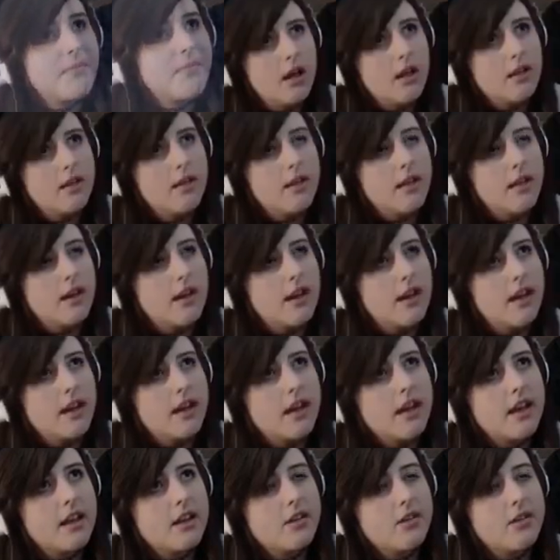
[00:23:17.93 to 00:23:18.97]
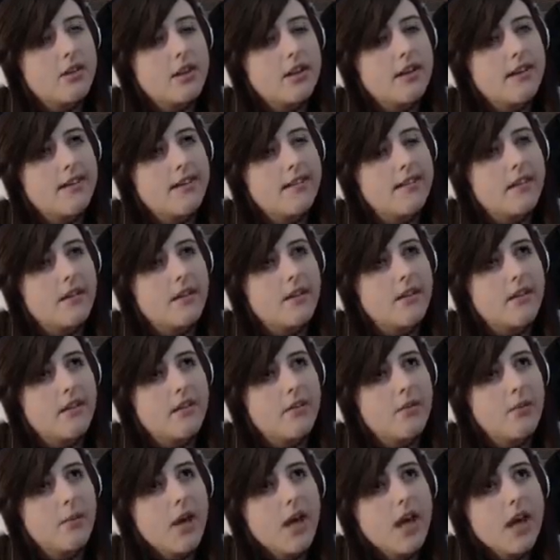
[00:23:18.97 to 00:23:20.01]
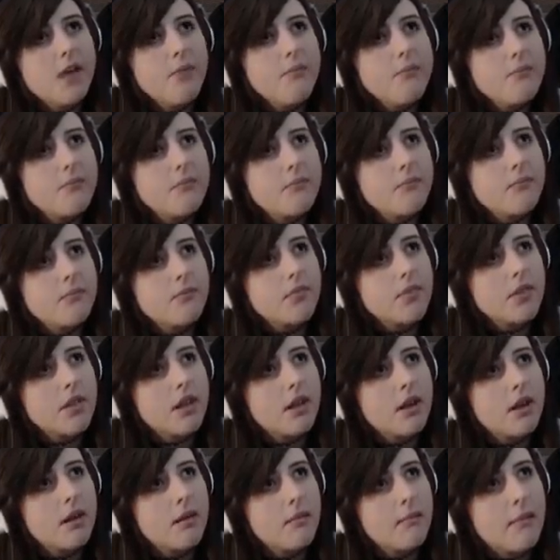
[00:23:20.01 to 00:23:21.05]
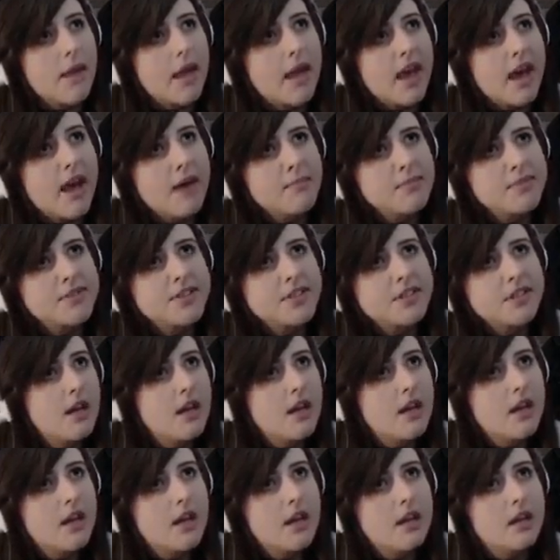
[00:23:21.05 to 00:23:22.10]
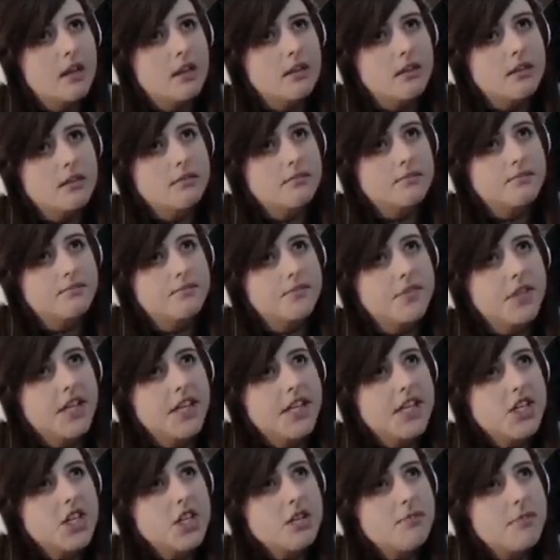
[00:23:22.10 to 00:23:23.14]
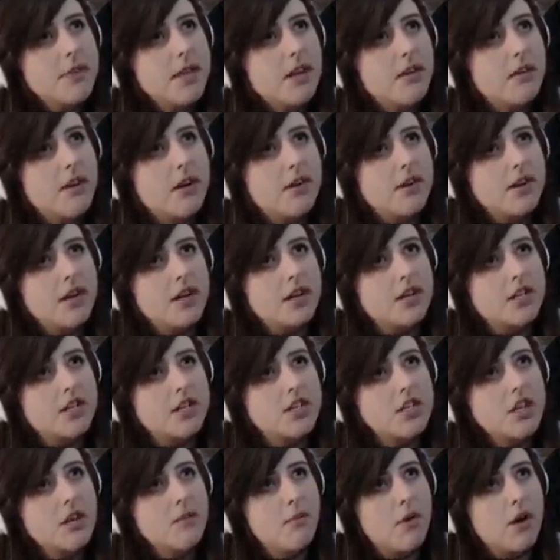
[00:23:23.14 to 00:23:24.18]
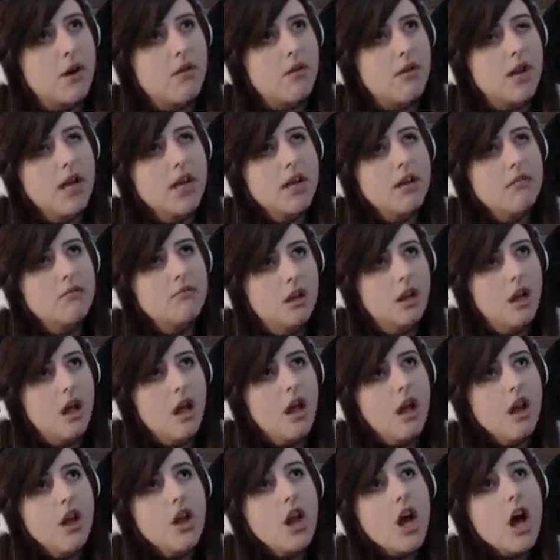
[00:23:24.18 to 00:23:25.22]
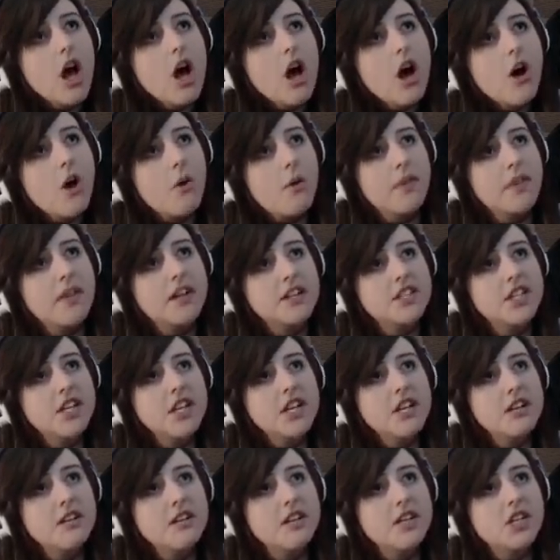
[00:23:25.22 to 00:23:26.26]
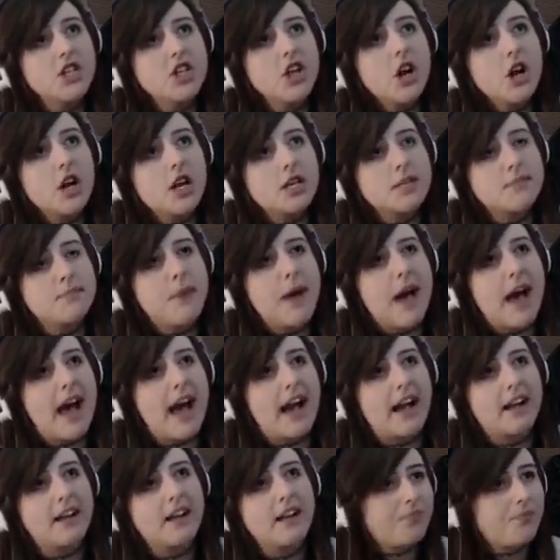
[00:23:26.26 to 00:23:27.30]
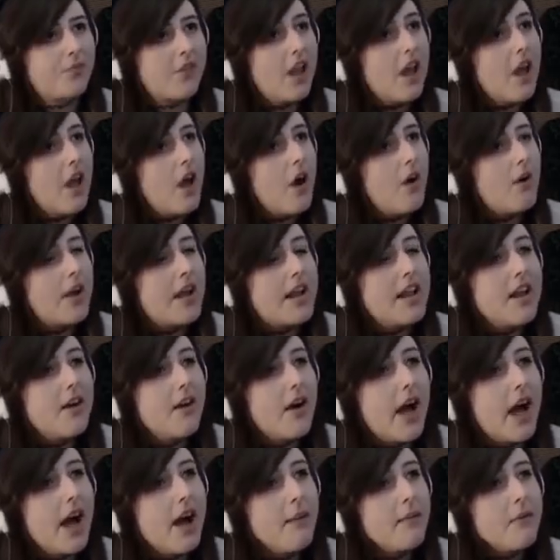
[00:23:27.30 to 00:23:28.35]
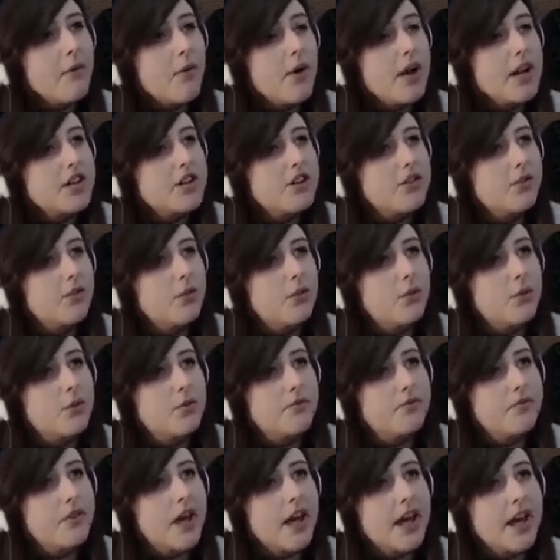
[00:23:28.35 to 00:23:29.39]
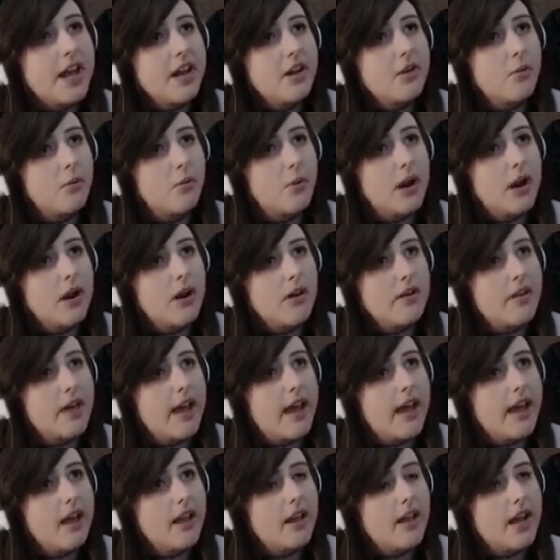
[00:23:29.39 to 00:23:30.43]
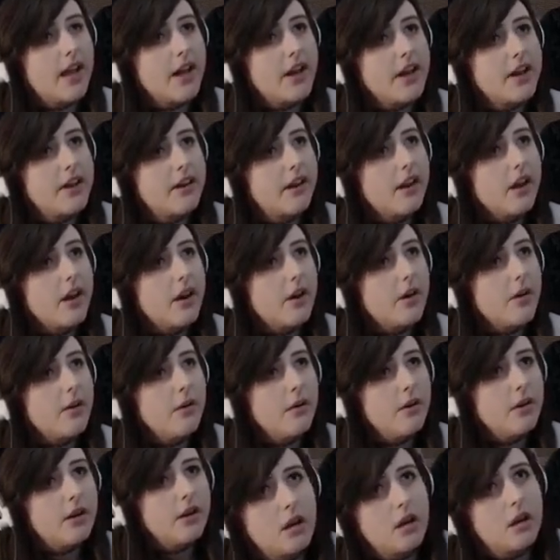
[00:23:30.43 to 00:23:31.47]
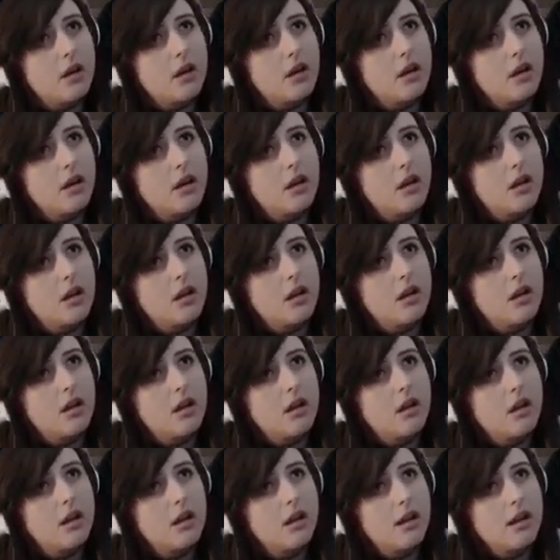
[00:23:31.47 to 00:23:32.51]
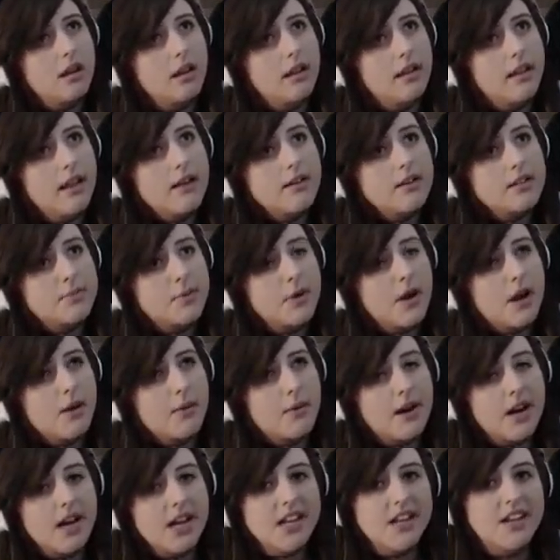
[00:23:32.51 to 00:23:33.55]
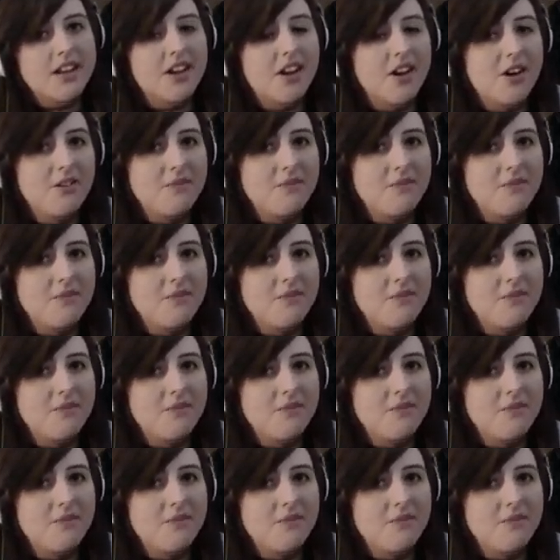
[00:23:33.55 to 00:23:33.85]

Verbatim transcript: think I can get to it easier this way? Mayhaps? Technically, it should be around here somewhere, right? No! There's an- the shark is back! Okay, now I'm going to find where the hell I need to go. That was probably where I needed to go.